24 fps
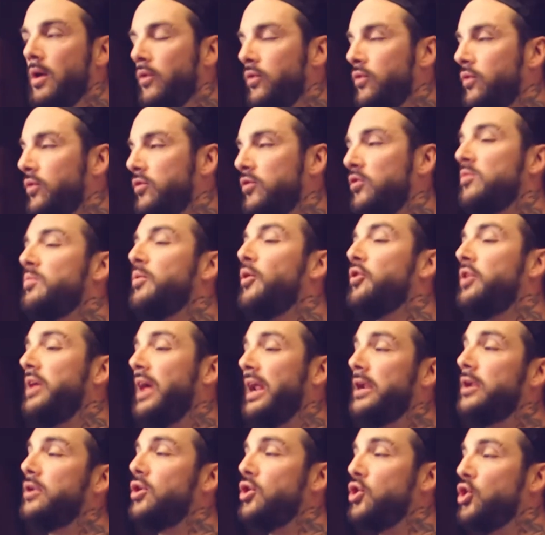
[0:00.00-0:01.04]
So it's just about
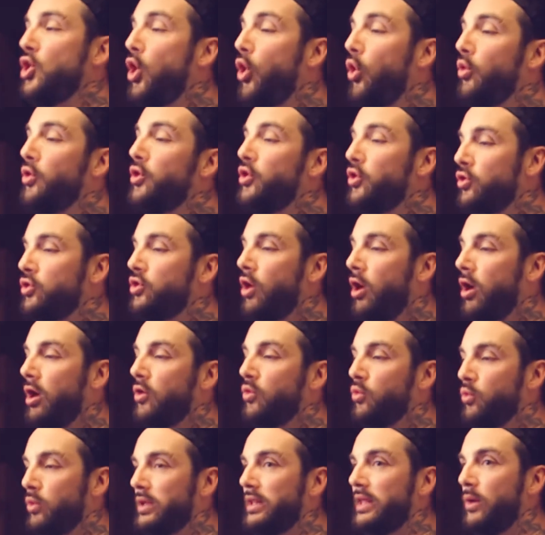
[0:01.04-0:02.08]
getting to know your
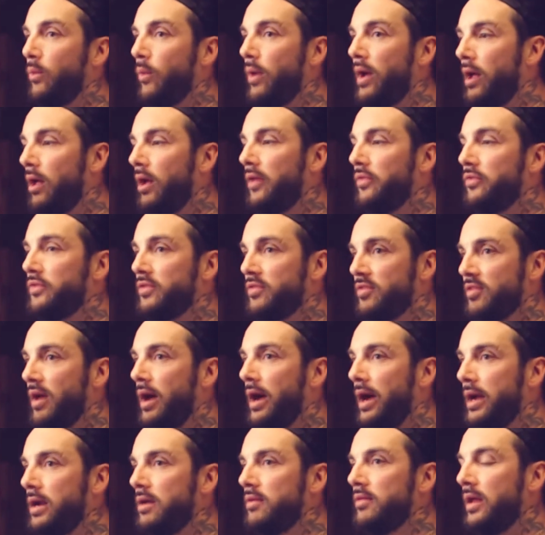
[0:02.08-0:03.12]
dog really well and the
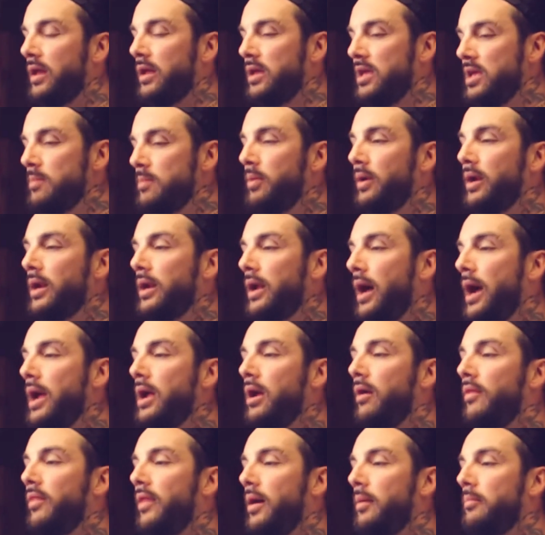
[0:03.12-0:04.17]
signs, and keeping an
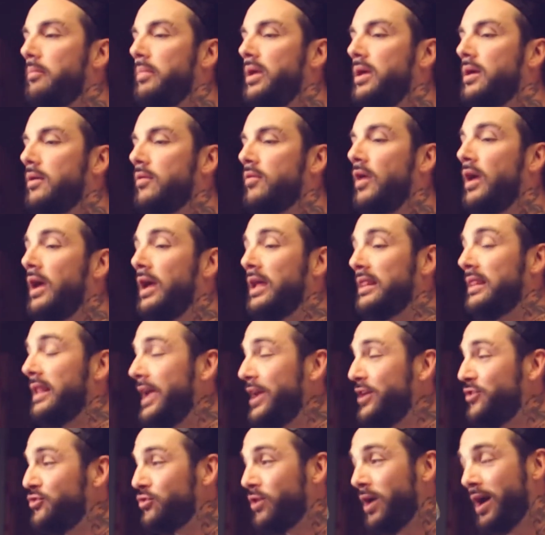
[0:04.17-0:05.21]
eye on them, because
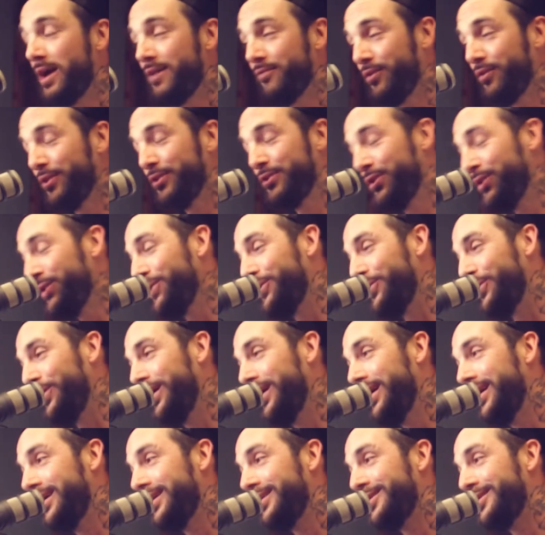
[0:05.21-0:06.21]
like driving too,